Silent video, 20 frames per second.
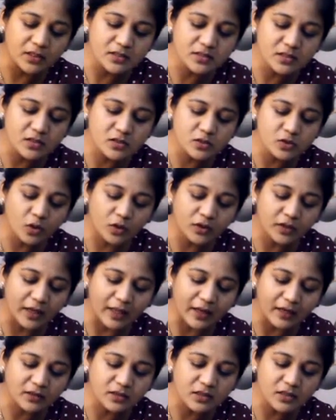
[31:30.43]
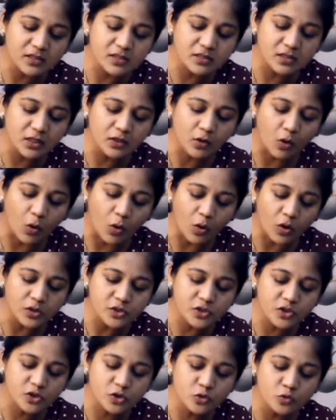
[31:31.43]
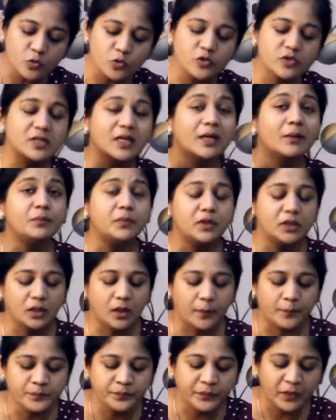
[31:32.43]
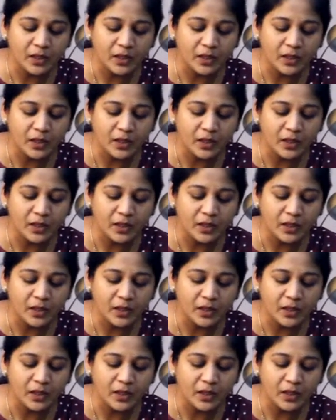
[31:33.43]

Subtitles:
This is your characteristic horseshoe-shaped tear,